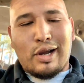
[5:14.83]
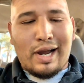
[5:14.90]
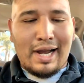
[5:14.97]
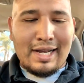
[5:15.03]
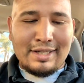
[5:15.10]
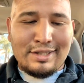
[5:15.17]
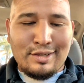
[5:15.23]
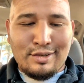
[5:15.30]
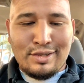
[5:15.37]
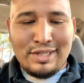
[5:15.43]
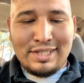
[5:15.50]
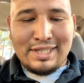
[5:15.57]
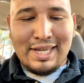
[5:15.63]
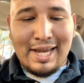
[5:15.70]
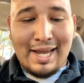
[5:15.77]
All right, so
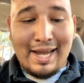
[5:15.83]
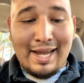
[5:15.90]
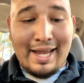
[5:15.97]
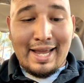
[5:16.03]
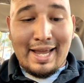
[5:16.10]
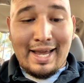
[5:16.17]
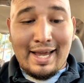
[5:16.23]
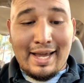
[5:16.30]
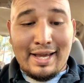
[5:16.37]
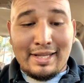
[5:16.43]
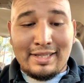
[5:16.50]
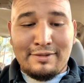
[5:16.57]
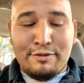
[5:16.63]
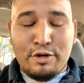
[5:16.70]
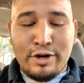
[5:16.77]
this guy
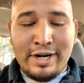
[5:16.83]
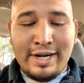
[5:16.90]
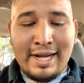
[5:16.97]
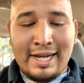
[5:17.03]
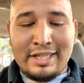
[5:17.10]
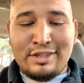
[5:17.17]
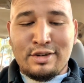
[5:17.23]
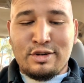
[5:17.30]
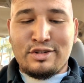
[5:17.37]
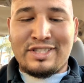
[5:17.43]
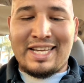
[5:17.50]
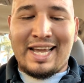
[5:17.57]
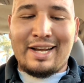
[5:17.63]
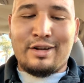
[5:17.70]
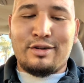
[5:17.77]
had 49 total
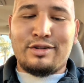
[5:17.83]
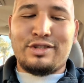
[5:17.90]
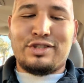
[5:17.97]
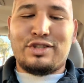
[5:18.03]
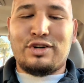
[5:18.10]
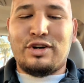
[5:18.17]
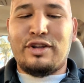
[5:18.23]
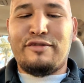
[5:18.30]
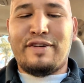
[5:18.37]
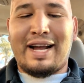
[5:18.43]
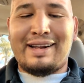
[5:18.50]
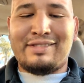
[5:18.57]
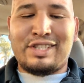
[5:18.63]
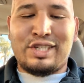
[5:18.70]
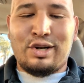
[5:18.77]
tackles,
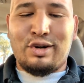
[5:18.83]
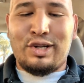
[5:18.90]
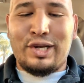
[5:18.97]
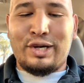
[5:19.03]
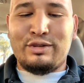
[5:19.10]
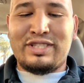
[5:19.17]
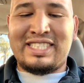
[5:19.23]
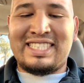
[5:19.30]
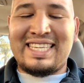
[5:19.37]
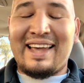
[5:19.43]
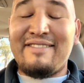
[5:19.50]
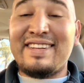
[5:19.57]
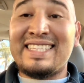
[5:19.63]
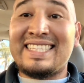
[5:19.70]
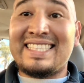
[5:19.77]
35 solos,
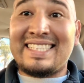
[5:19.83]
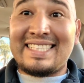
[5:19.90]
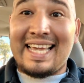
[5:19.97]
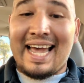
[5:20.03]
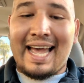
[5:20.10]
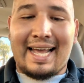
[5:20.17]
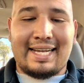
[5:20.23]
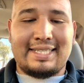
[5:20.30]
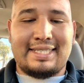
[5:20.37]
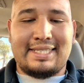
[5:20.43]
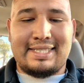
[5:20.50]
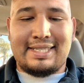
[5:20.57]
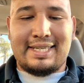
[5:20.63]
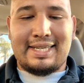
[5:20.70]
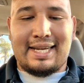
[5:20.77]
seven
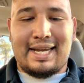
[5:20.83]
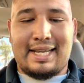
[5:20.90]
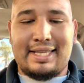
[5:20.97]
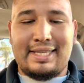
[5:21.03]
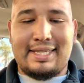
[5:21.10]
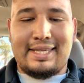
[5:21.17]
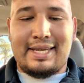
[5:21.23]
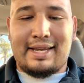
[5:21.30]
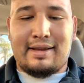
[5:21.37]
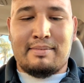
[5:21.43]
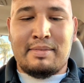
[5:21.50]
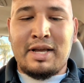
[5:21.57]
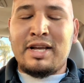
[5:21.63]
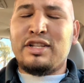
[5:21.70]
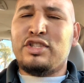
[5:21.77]
sacks. God
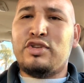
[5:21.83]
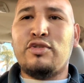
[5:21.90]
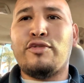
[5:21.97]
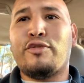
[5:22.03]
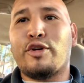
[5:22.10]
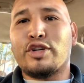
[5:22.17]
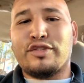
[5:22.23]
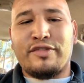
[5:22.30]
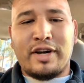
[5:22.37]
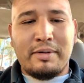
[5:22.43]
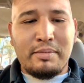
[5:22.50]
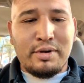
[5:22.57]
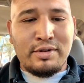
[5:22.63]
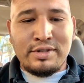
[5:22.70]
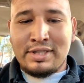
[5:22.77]
damn. Two forced
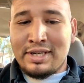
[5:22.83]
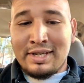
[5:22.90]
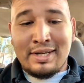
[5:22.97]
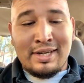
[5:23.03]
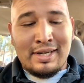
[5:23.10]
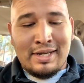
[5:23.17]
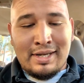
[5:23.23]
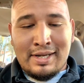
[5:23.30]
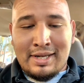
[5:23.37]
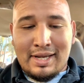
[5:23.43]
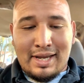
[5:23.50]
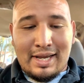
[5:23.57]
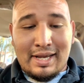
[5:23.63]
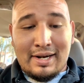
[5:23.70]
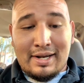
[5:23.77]
fumbles.
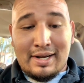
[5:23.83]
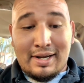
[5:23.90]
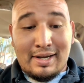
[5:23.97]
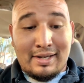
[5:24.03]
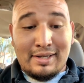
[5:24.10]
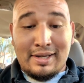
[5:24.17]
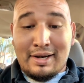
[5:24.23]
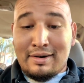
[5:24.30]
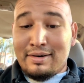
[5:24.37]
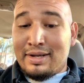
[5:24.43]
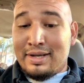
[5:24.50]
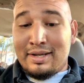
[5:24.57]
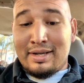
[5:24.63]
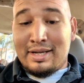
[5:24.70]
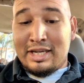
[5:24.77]
And, uh, yo,
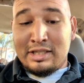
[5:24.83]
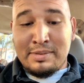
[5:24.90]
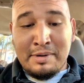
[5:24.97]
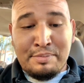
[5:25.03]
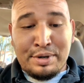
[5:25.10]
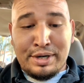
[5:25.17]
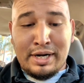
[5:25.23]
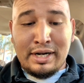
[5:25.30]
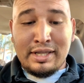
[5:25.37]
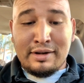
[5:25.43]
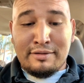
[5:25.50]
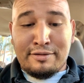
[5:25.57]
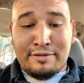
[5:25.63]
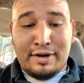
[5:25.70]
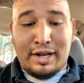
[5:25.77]
he's been
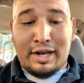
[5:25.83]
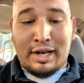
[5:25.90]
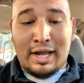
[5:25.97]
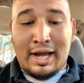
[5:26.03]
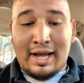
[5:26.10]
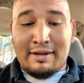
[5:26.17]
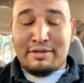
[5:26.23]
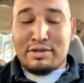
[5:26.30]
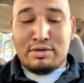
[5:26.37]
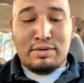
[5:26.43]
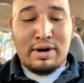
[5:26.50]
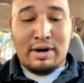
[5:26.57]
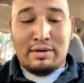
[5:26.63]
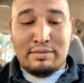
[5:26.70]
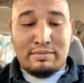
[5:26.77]
productive a lot
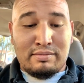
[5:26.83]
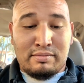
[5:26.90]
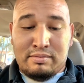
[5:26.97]
throughout